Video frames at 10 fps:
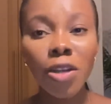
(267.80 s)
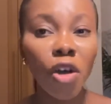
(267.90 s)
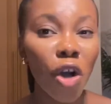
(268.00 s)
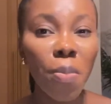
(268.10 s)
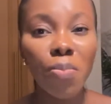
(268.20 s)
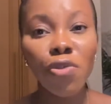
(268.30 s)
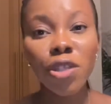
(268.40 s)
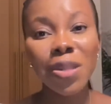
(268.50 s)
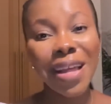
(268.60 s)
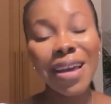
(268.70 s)
or
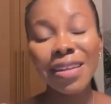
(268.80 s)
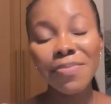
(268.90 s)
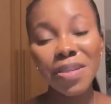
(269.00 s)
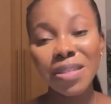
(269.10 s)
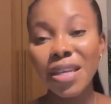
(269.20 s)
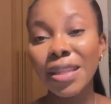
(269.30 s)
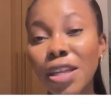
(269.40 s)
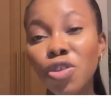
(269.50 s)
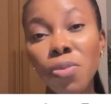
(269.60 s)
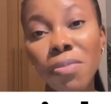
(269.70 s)
most likely mistake
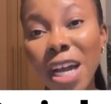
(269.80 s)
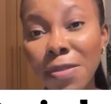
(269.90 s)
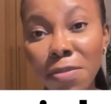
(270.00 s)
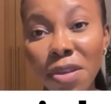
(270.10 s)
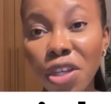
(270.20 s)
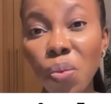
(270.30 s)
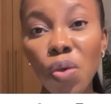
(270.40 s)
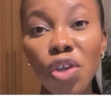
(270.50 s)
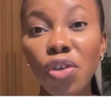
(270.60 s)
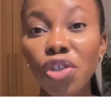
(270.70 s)
that you might be making
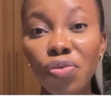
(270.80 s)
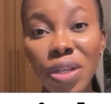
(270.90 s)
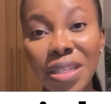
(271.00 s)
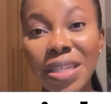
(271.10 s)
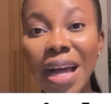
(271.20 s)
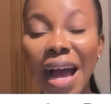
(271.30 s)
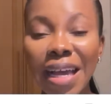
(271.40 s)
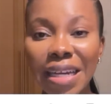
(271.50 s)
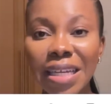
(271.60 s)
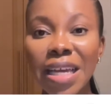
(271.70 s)
when you're treating
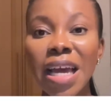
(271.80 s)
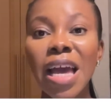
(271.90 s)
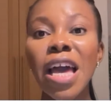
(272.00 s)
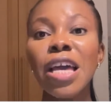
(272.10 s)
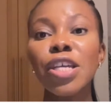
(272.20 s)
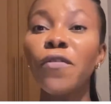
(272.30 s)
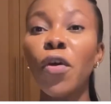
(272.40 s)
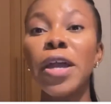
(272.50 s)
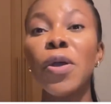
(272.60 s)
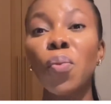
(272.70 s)
acne is
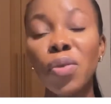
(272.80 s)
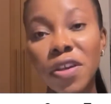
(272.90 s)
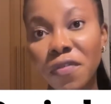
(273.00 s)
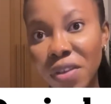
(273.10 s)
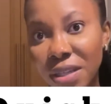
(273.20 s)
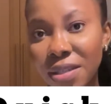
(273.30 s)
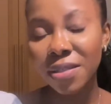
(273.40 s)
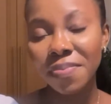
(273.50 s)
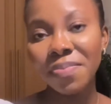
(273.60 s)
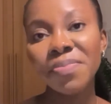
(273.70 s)
for a quick fix.
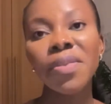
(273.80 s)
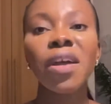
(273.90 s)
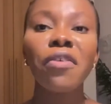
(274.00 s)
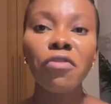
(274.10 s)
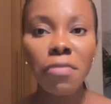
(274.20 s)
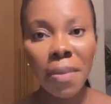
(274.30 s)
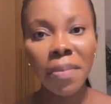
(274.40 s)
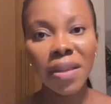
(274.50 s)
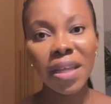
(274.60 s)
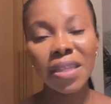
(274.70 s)

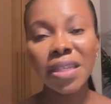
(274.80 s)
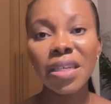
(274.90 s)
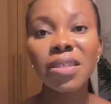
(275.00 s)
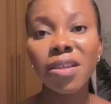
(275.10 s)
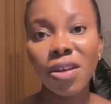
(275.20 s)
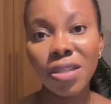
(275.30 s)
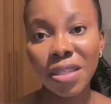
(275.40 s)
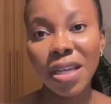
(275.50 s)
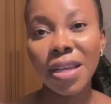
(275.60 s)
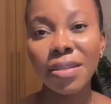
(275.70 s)
Remember that these
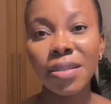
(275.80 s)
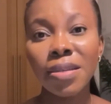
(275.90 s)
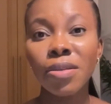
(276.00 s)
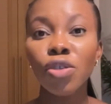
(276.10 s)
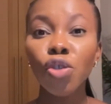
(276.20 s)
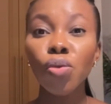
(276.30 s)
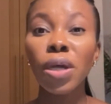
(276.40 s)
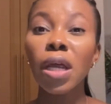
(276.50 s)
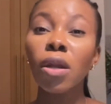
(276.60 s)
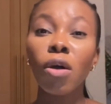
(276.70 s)
concerns took
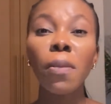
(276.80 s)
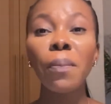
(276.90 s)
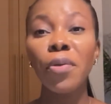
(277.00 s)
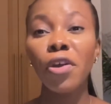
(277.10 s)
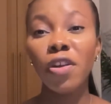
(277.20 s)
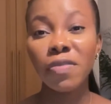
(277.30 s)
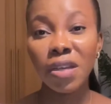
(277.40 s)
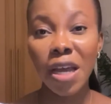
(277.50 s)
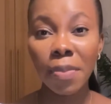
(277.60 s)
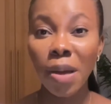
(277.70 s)
a long period of
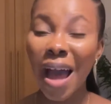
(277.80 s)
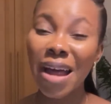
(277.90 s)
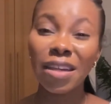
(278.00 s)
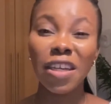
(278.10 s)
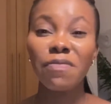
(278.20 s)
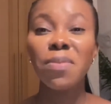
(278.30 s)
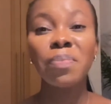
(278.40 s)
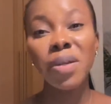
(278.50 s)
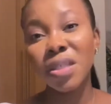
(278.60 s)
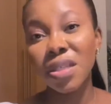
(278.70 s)
time and they've been
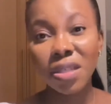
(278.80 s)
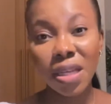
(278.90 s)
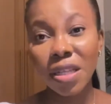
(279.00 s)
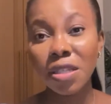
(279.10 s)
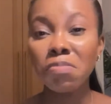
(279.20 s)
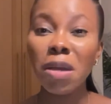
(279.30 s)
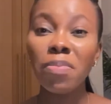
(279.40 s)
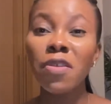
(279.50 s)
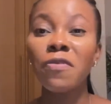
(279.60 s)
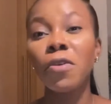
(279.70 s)
persistent,
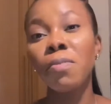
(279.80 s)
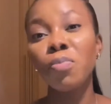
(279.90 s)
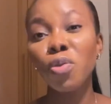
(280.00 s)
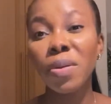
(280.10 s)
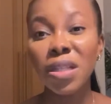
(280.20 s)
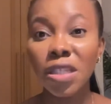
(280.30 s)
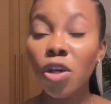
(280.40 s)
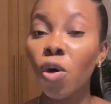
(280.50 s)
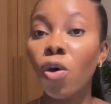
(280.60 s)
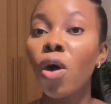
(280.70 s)
maybe from puberty,
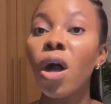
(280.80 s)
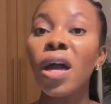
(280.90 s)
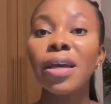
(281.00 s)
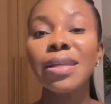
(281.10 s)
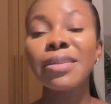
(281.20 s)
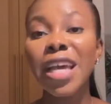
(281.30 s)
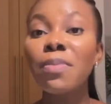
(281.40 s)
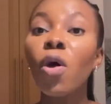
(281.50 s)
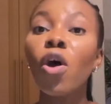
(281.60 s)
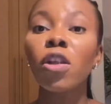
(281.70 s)
or it
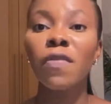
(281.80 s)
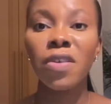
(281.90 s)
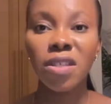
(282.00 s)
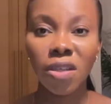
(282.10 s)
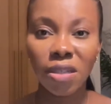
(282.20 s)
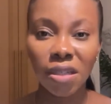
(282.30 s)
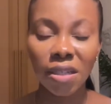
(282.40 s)
came all of a sudden.